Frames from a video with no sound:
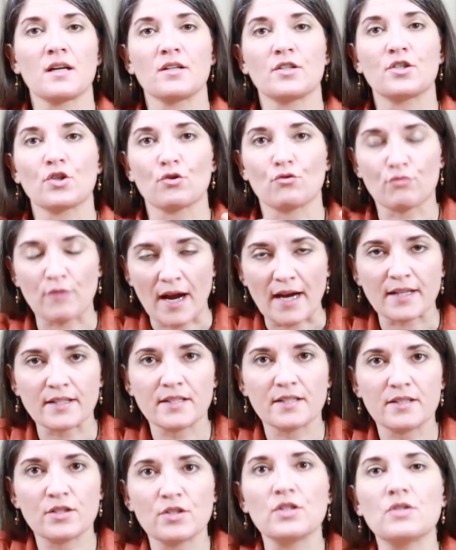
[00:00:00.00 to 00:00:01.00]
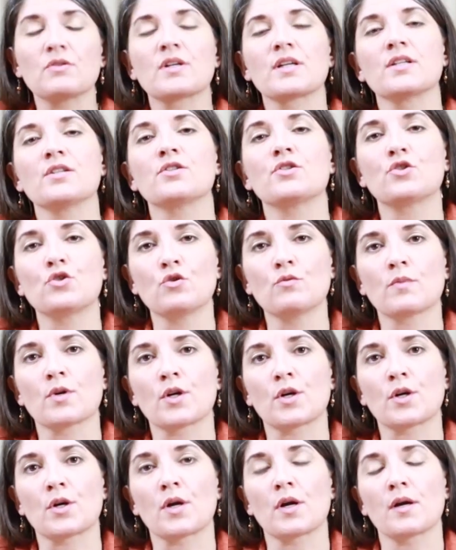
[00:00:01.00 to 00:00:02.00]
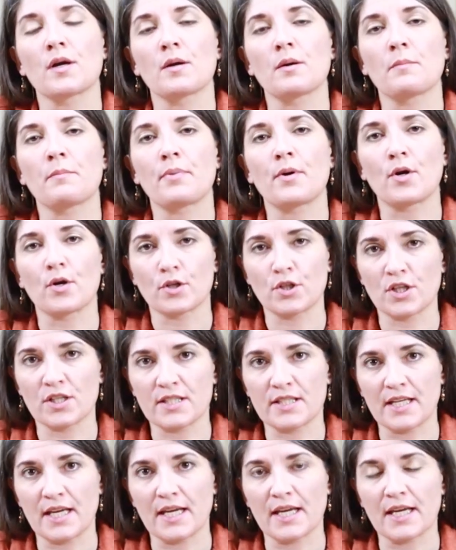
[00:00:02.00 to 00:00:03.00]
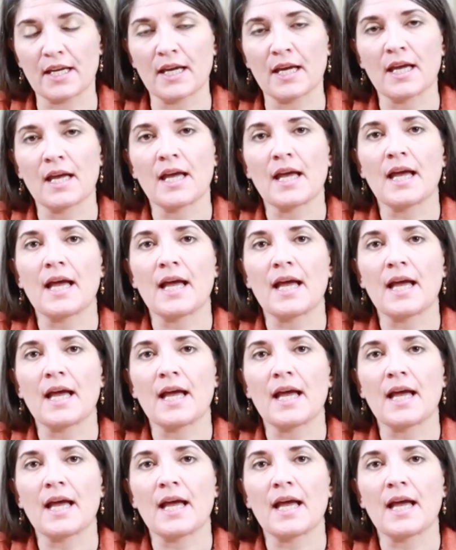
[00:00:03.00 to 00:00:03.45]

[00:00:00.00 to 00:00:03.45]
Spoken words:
direct to consumer purchasing,